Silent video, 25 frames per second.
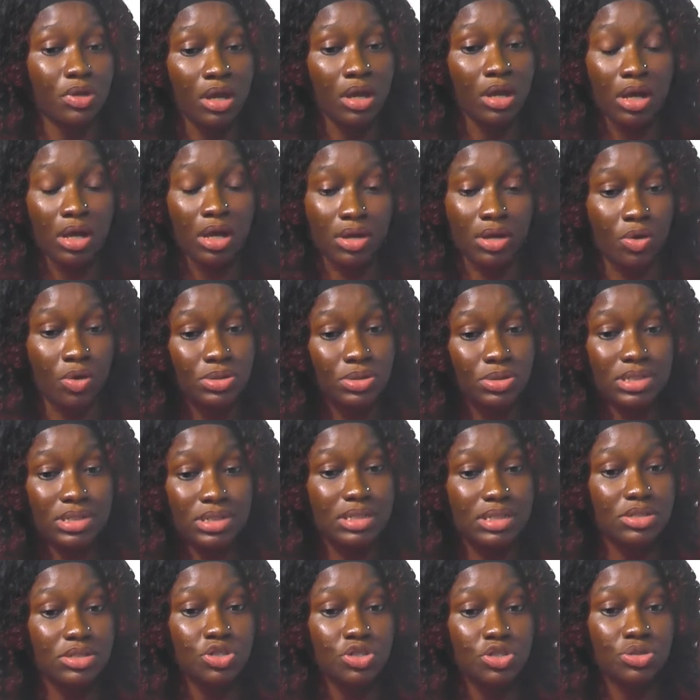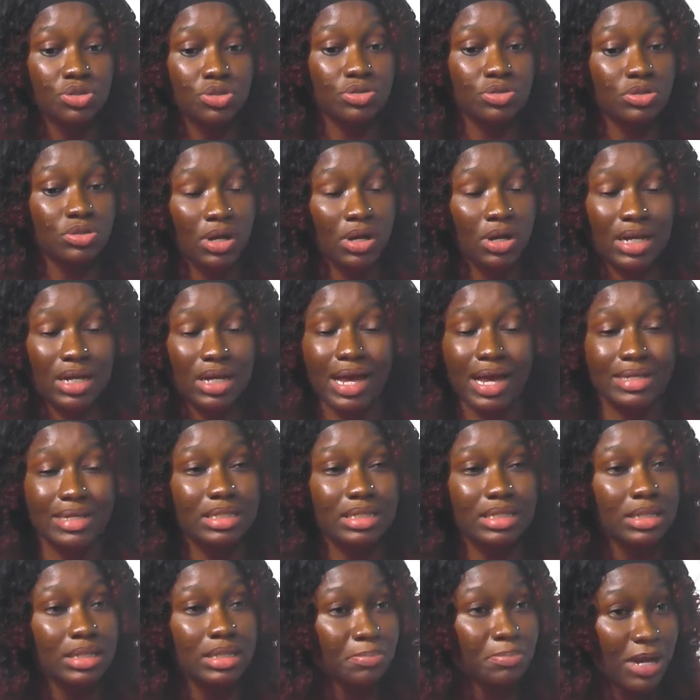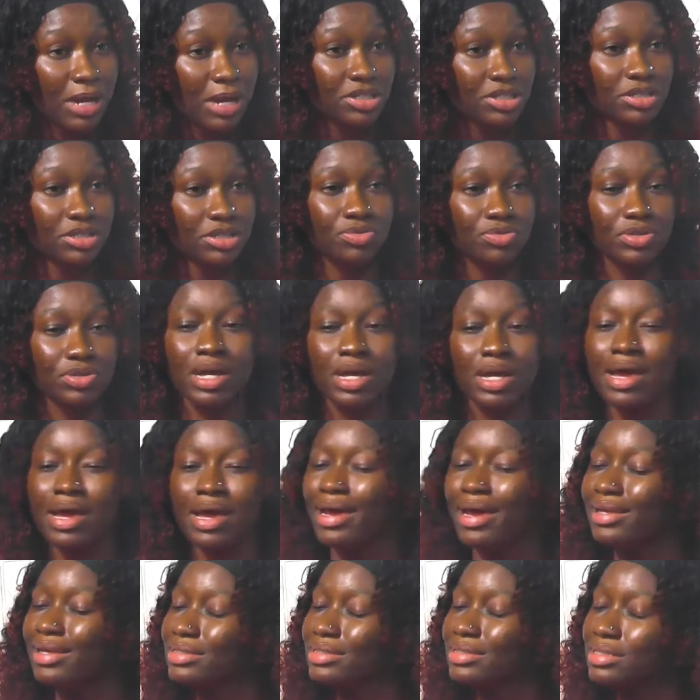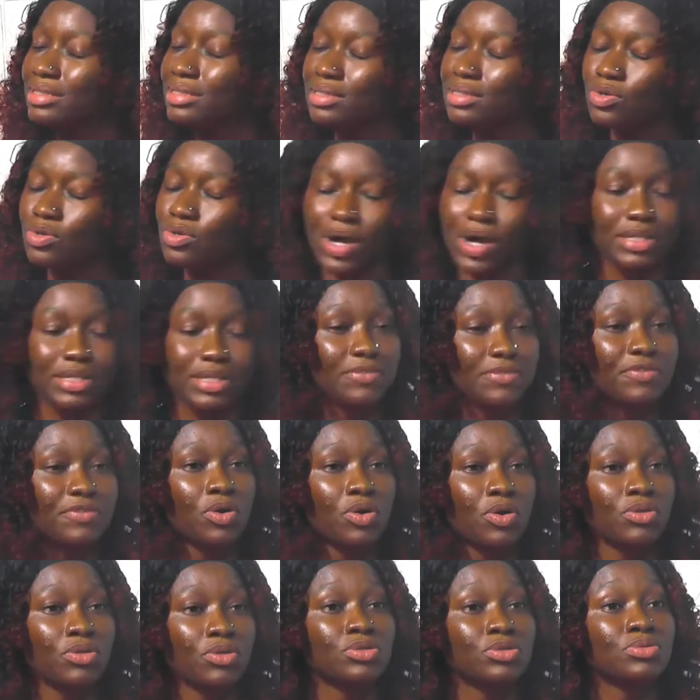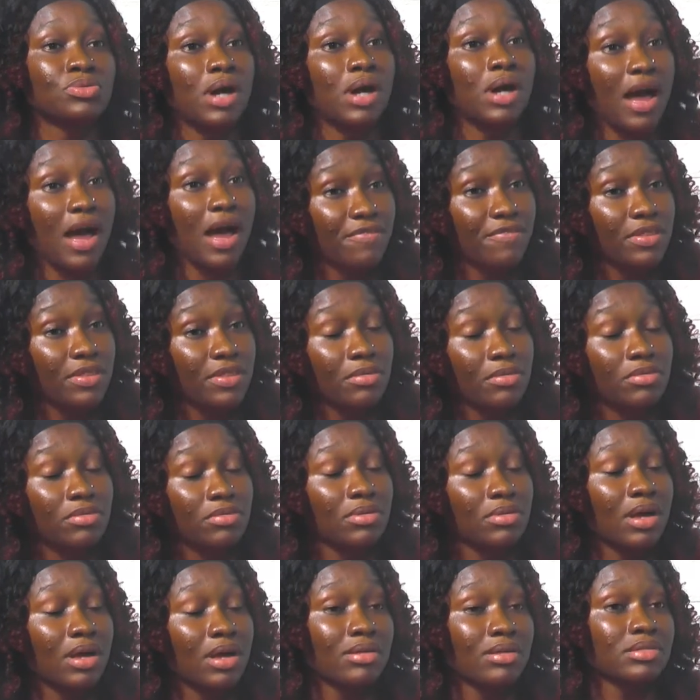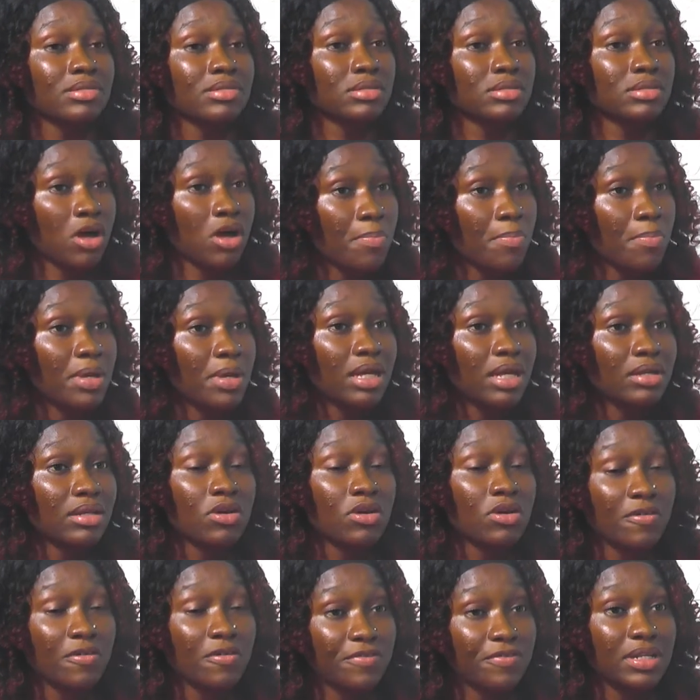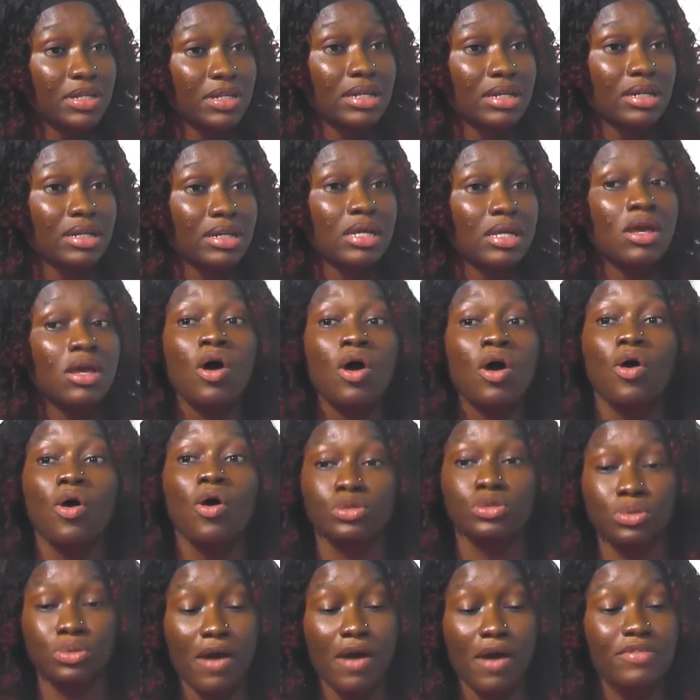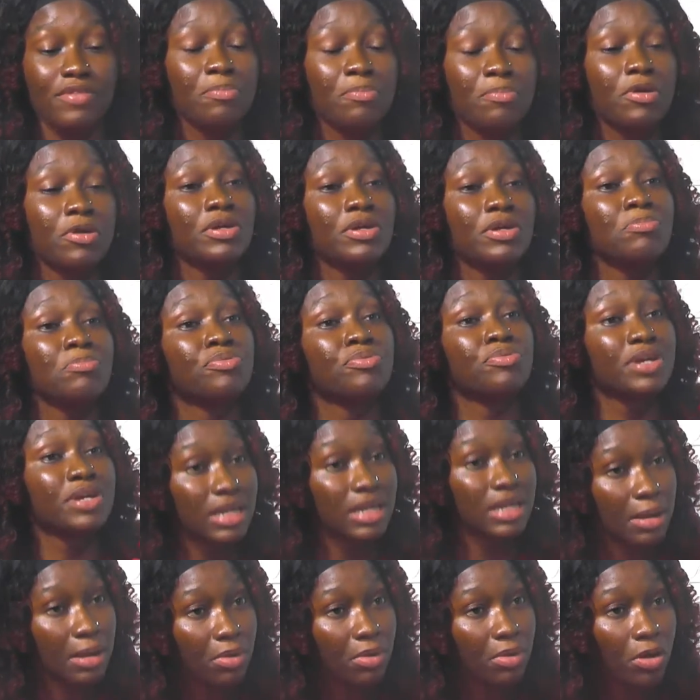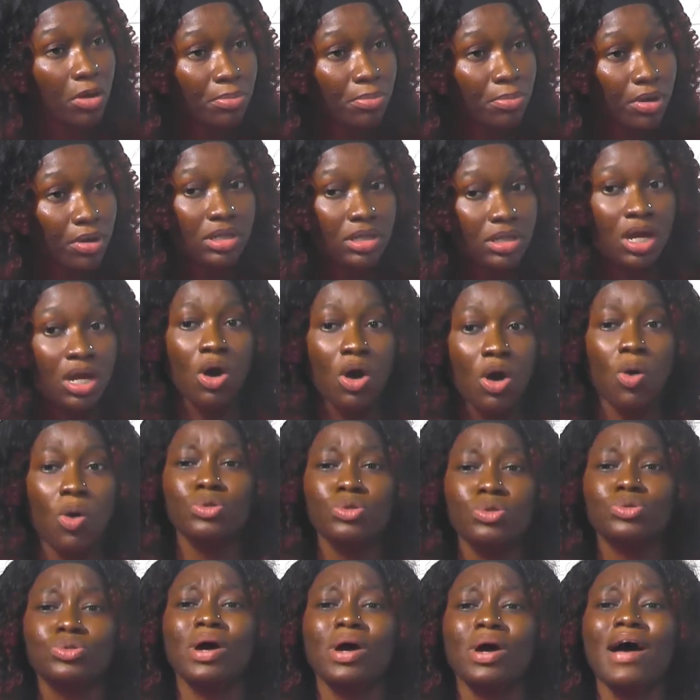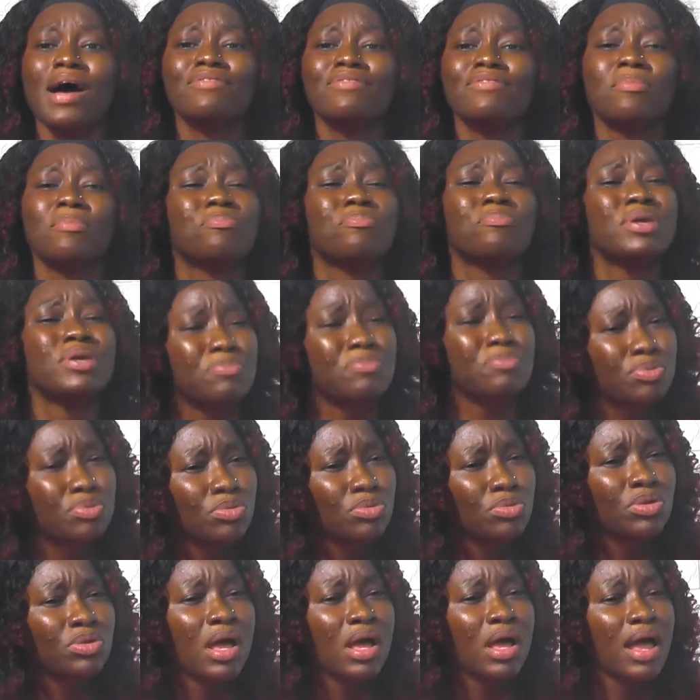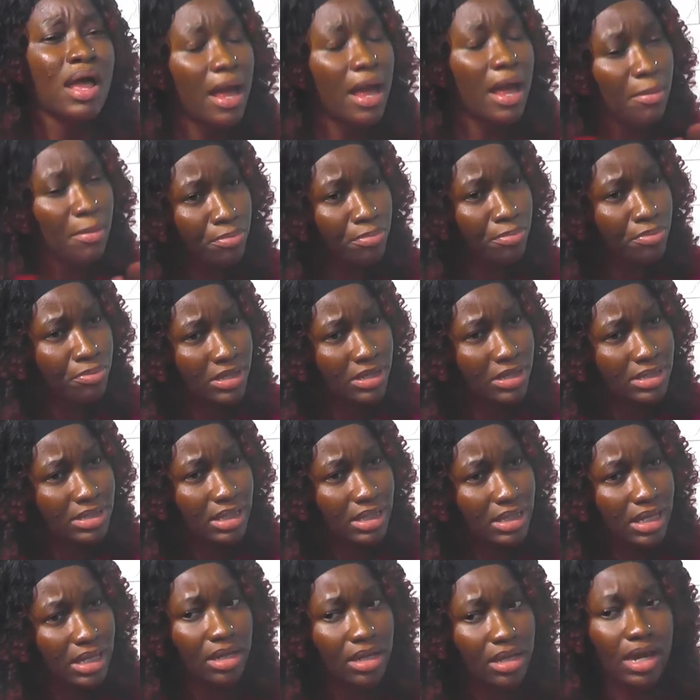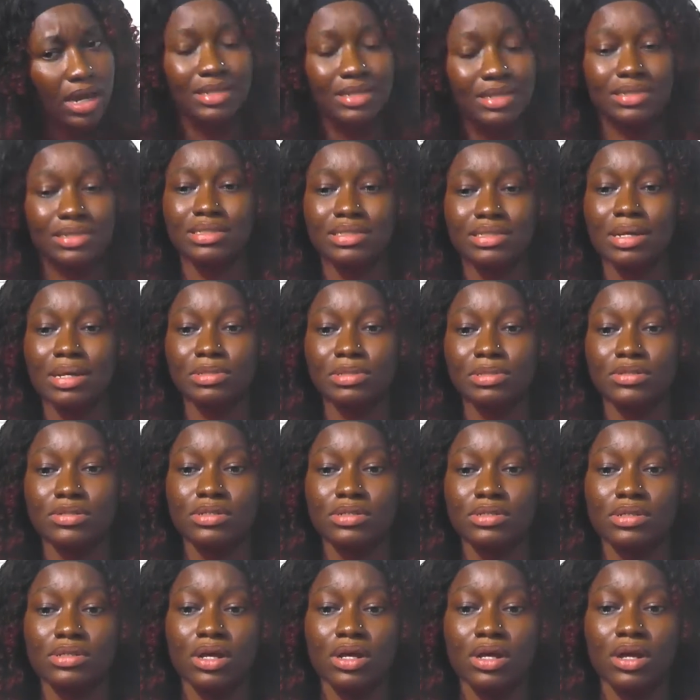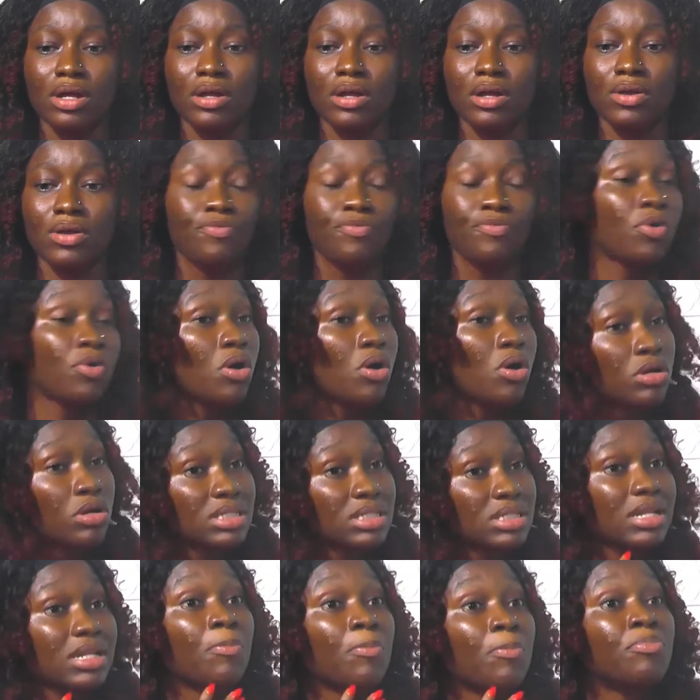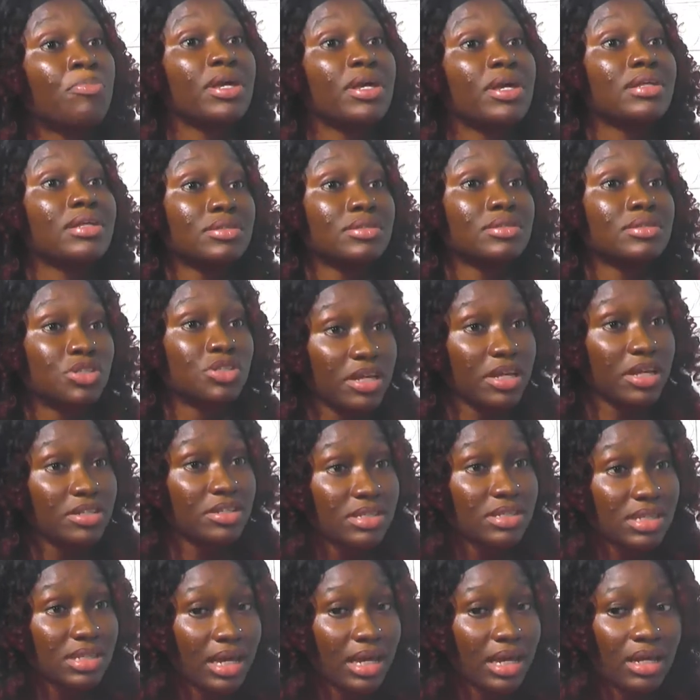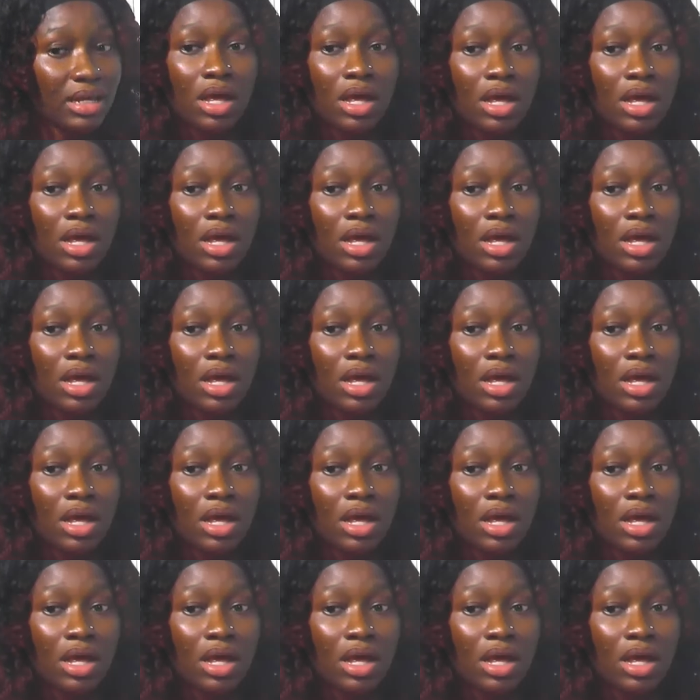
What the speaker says: hosting the shows, organizing the pageantry, it's quite difficult to have the girls come in confidently, or to have their parents bring them on board, or to have the people embracing it. Except for us now bringing the changes in,